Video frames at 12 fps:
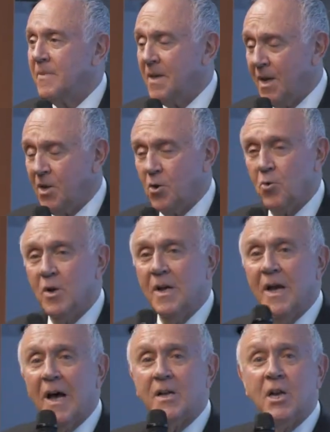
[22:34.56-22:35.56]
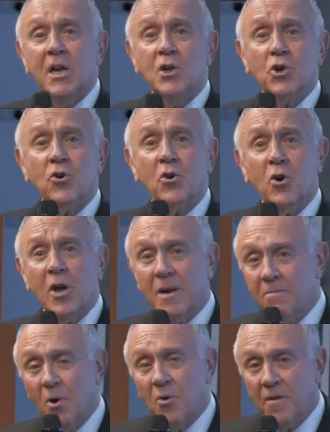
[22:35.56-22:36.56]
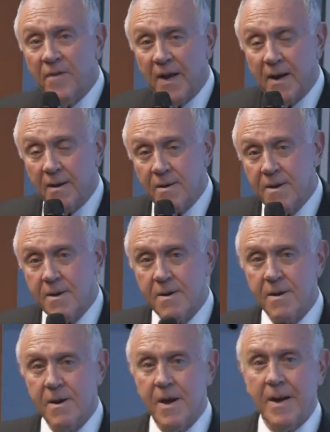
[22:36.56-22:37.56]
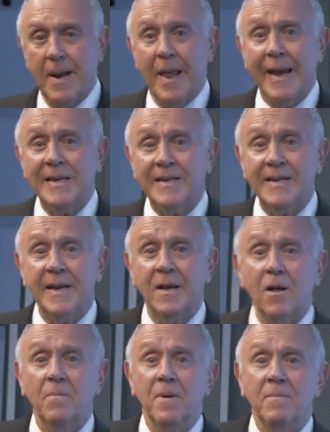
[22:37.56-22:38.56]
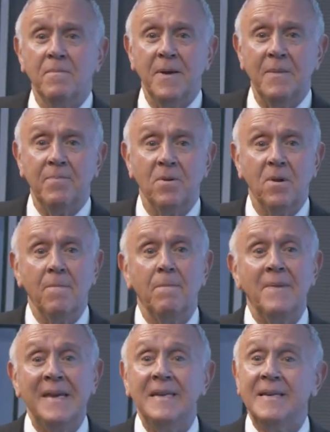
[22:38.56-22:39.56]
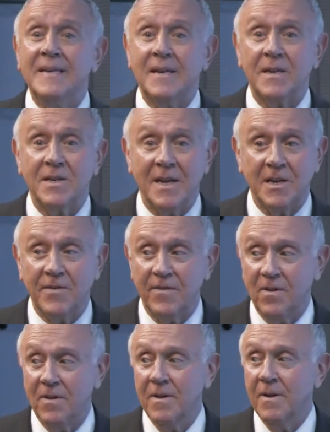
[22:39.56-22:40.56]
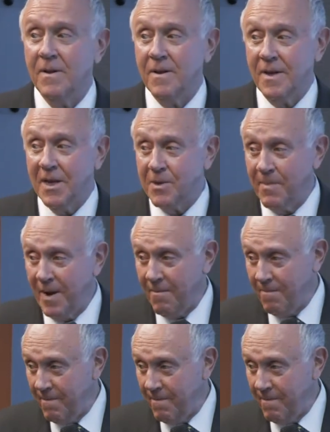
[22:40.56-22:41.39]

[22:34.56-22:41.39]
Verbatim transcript: Thank you. A teacher and motivator and likes to help people be successful. Yes, ma'am.